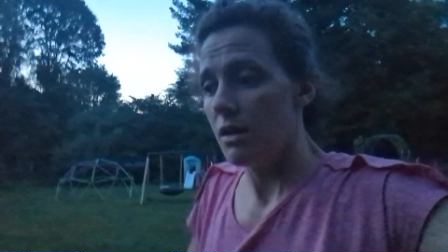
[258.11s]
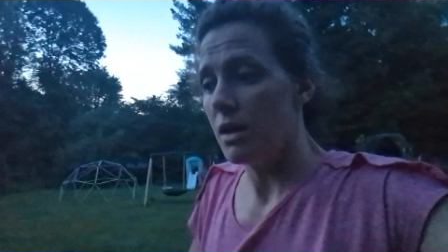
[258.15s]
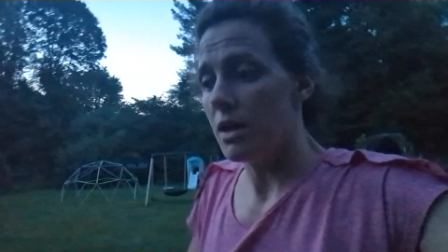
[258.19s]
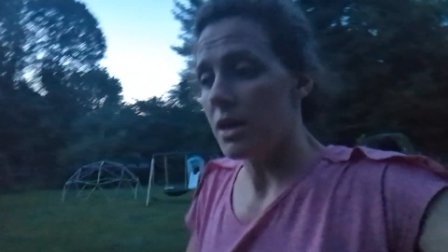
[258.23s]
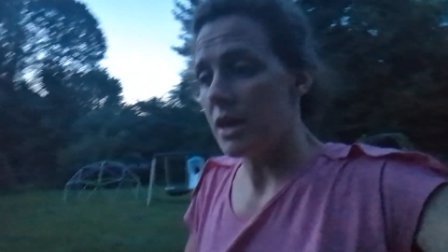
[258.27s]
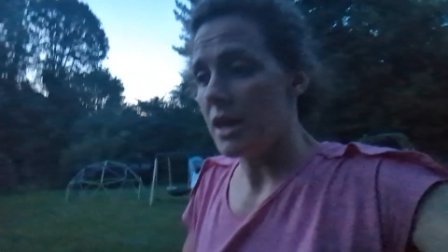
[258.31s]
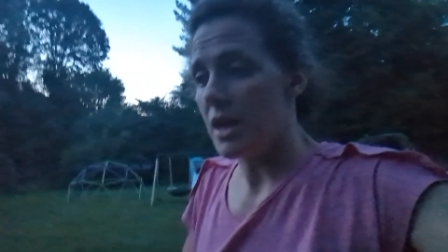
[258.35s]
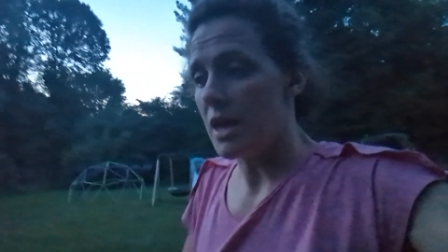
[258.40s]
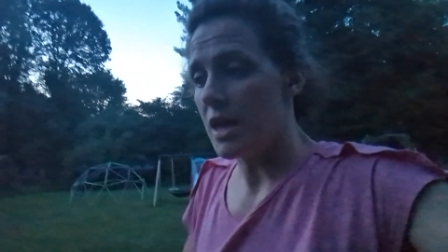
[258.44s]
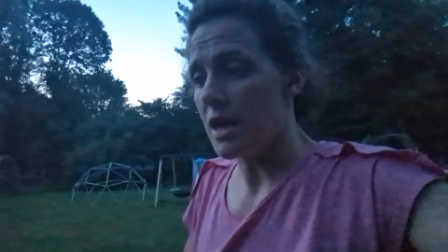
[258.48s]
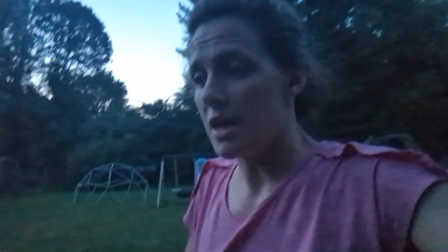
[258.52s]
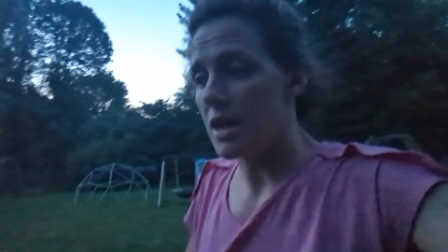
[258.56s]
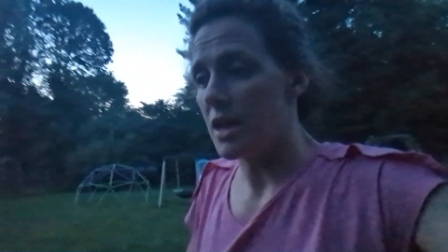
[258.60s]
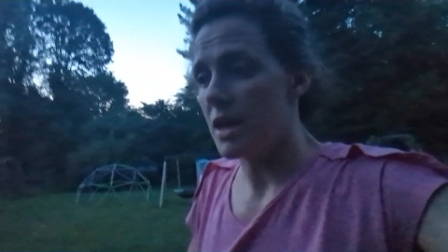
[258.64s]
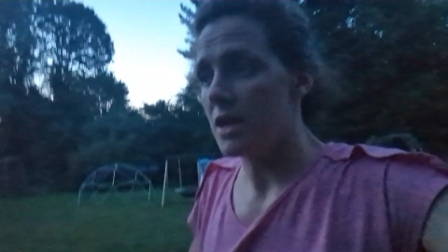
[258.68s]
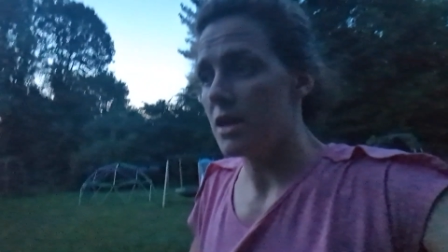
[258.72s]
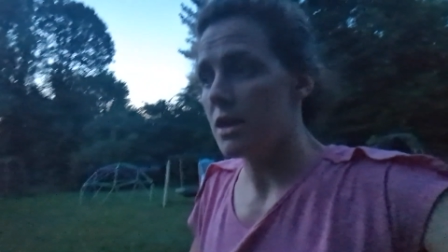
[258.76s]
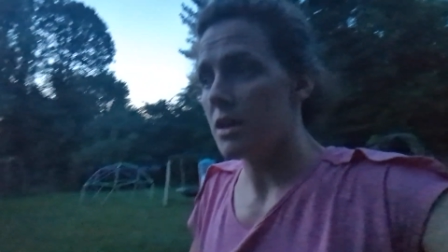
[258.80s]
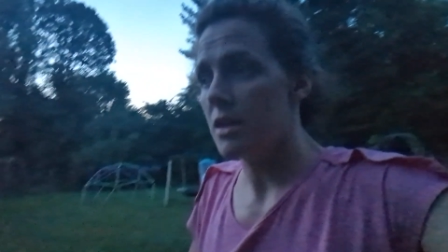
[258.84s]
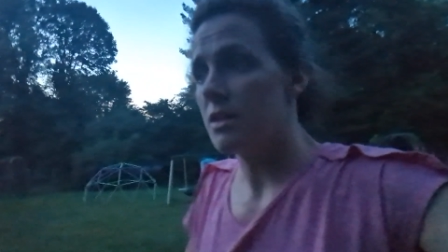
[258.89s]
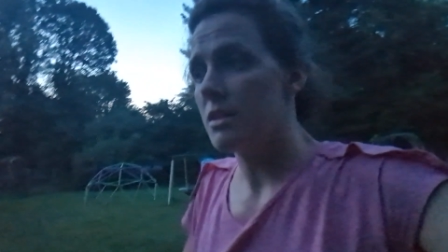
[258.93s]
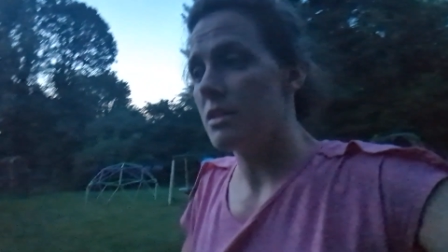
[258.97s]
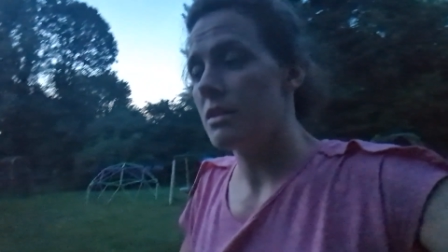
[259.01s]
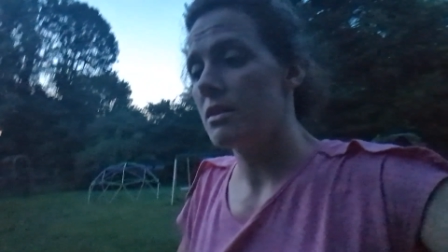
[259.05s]

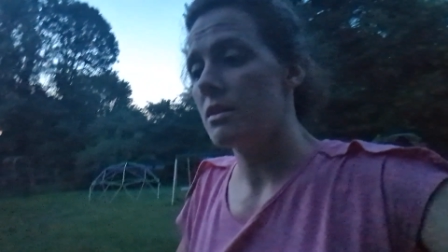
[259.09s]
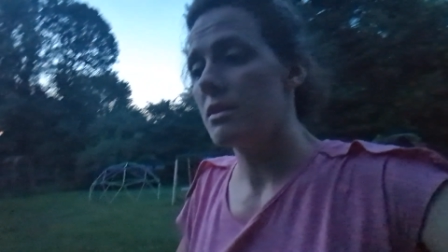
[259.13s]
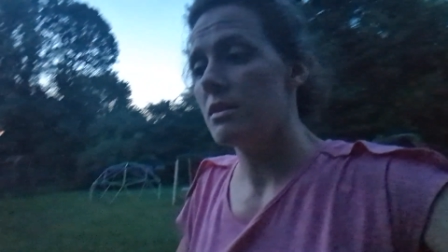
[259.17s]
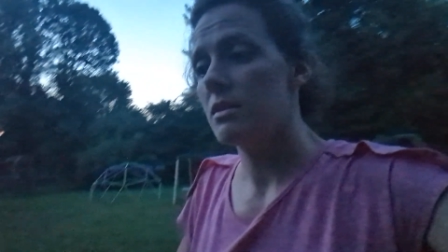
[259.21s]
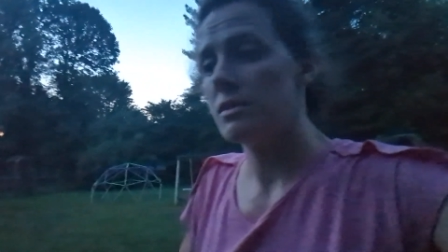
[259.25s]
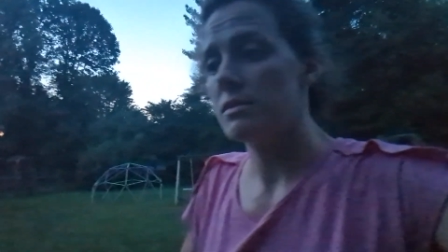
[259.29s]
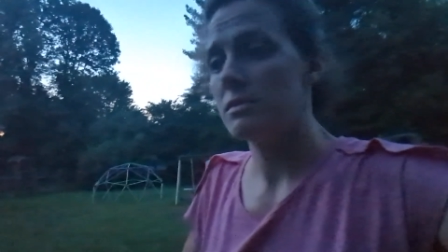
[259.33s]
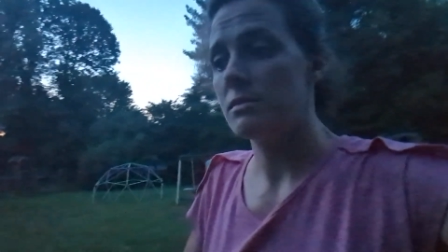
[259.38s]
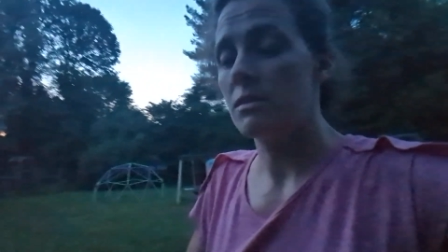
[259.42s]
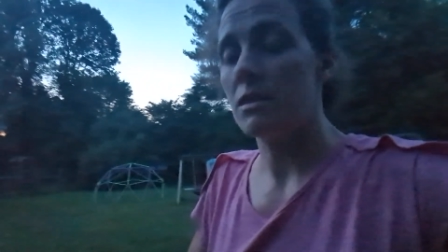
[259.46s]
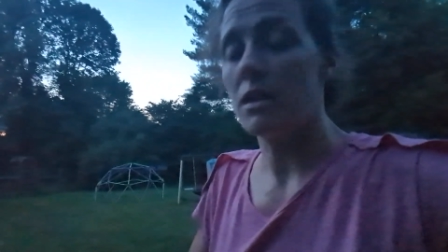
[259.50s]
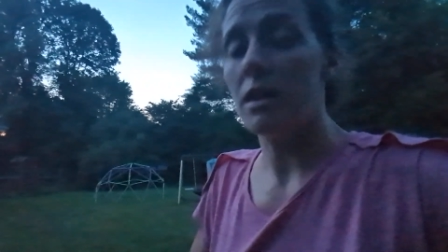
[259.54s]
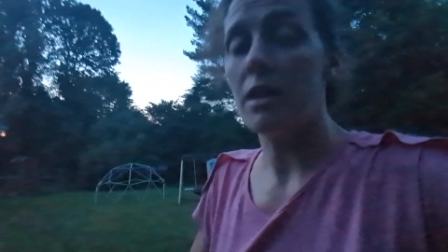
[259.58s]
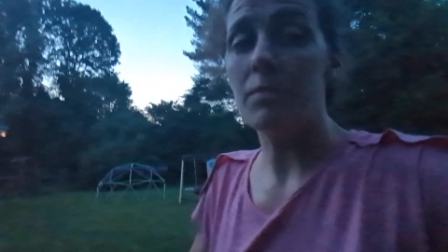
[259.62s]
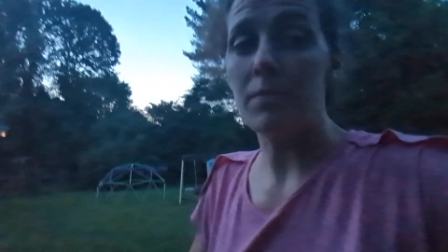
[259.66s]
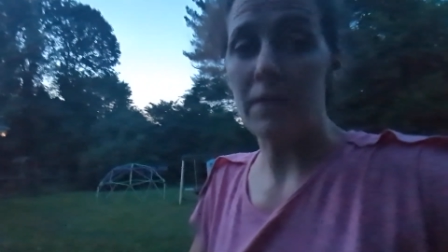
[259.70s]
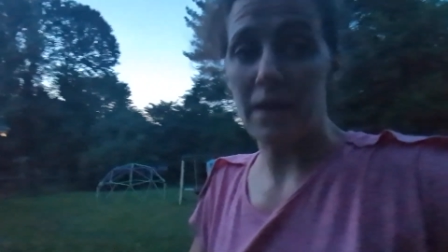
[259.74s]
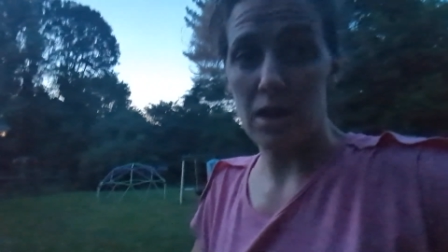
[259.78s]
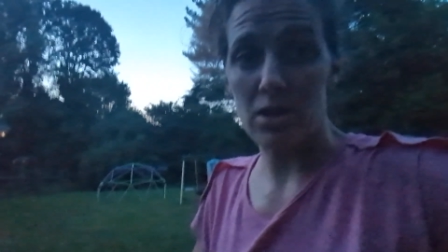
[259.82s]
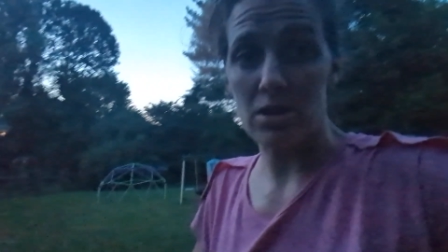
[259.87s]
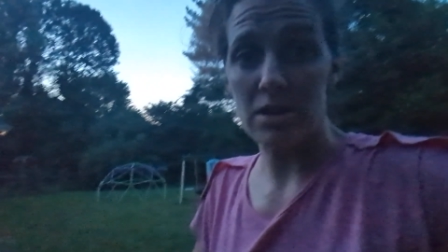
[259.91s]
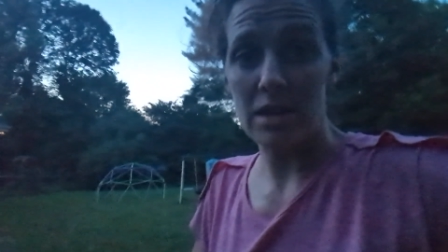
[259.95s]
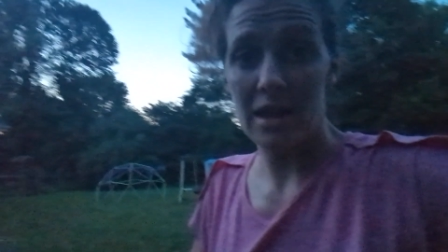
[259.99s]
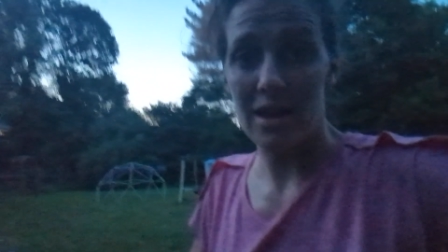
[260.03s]
a
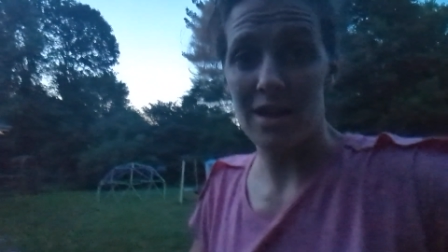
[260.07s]
bound